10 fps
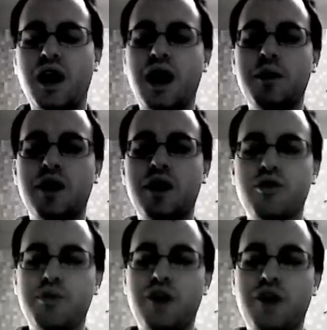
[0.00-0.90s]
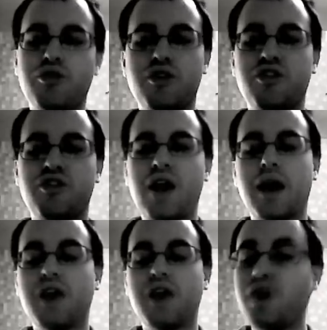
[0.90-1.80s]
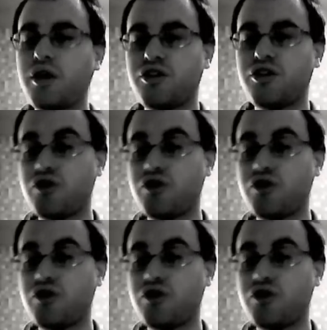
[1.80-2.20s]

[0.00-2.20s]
In many respects, you could say, in various